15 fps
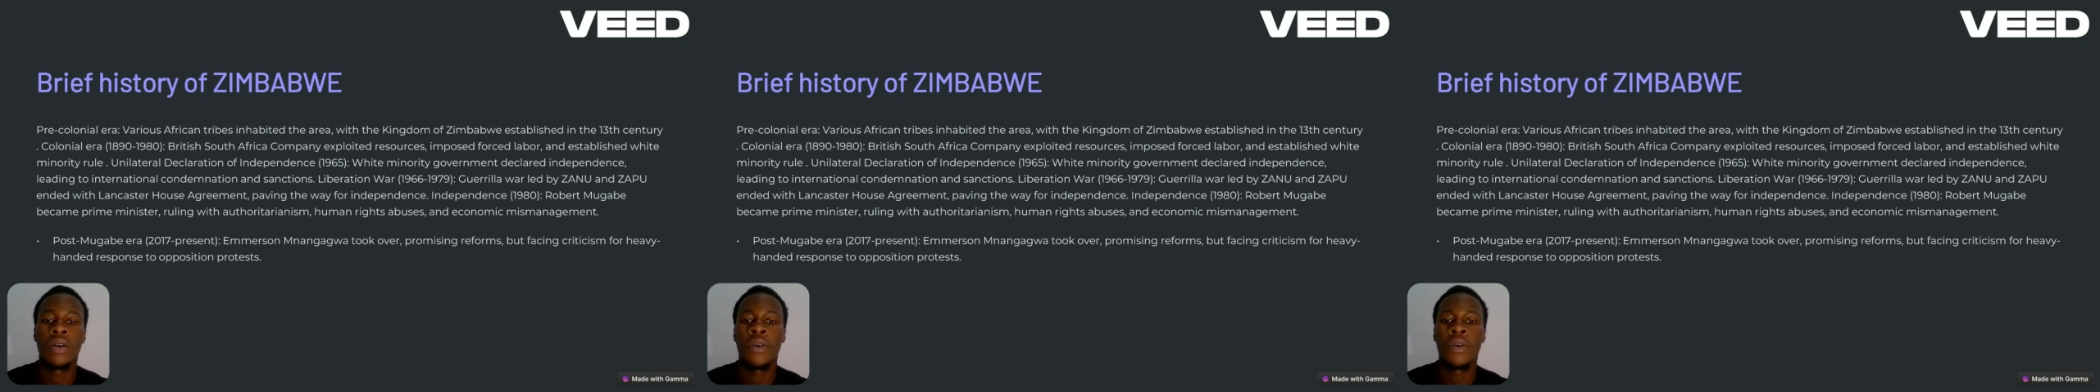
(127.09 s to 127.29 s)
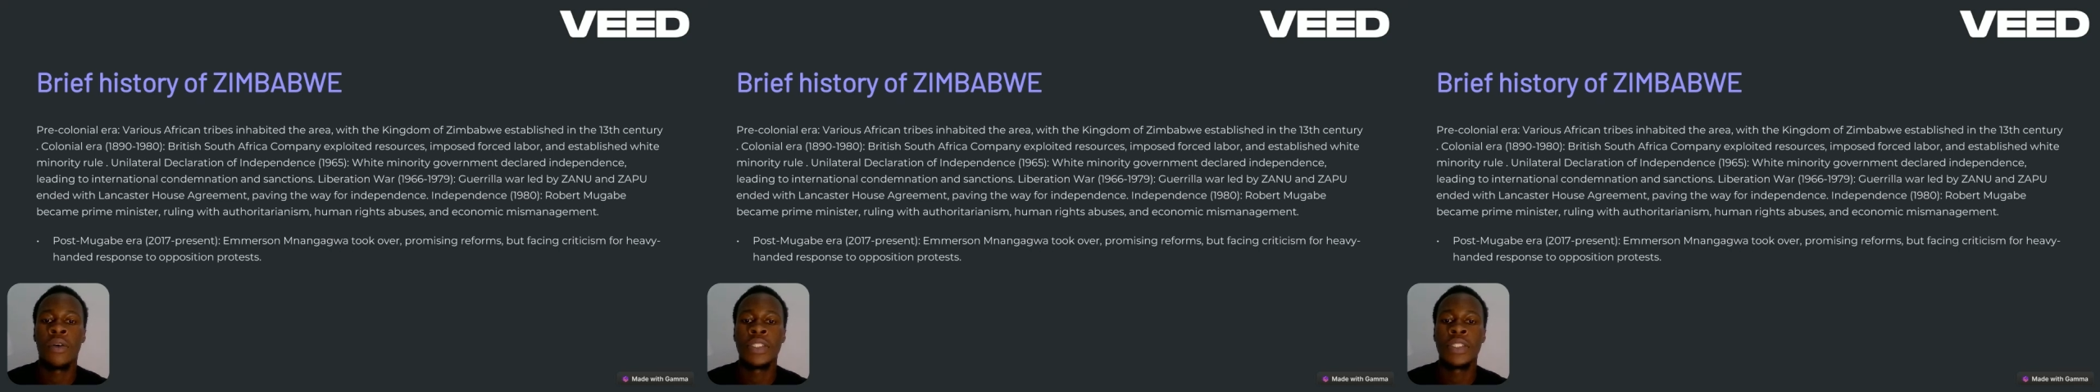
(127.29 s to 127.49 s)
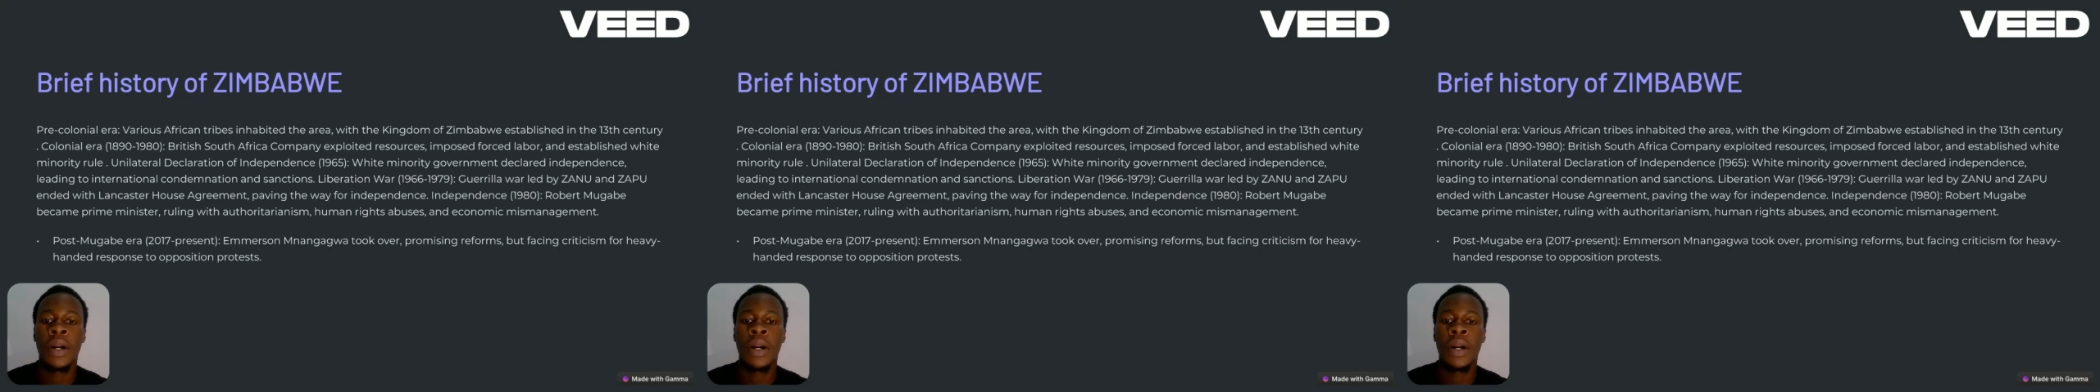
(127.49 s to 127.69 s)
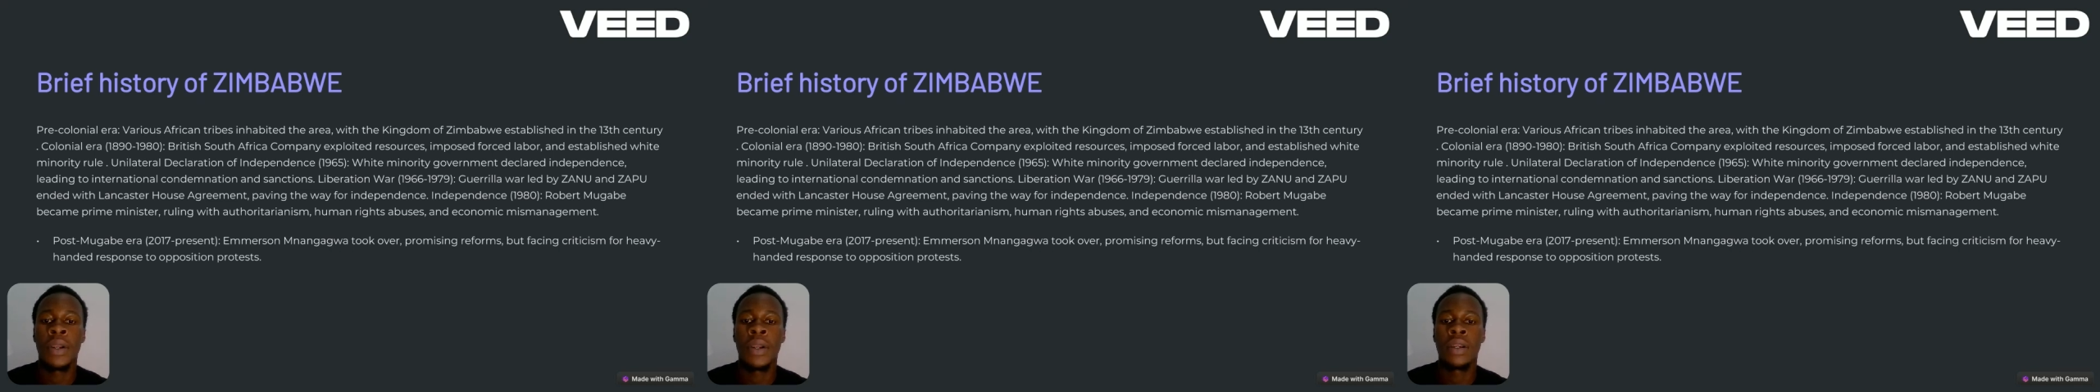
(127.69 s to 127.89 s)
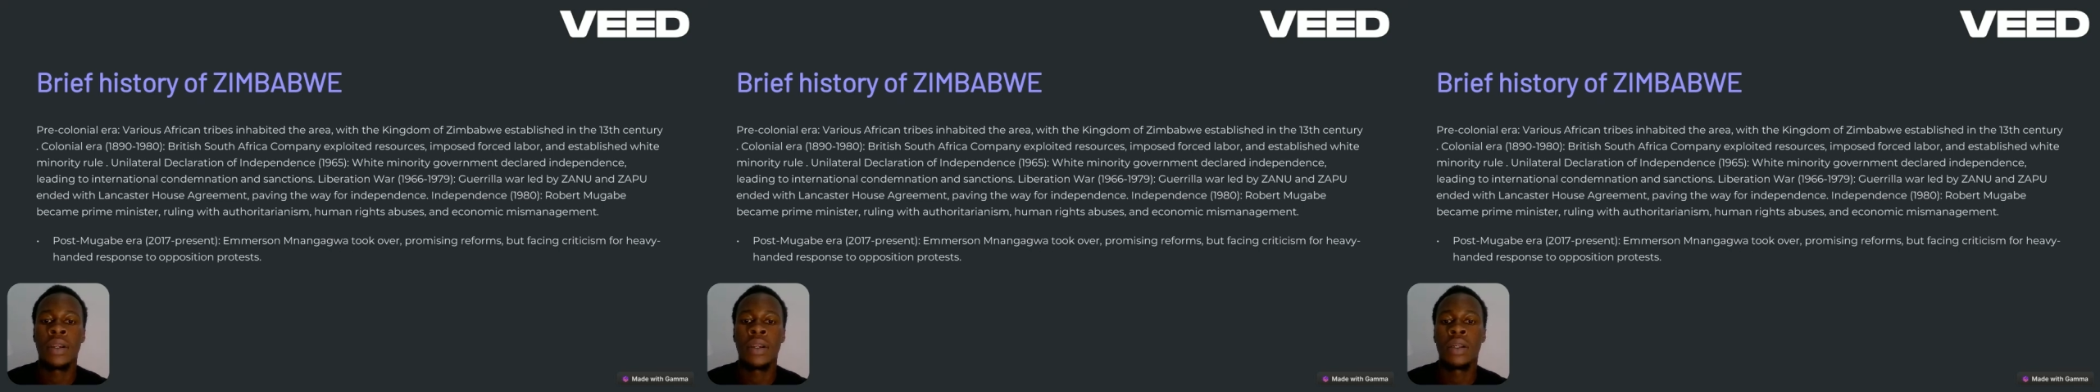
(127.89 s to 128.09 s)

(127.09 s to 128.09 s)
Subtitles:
of Zimbabwe,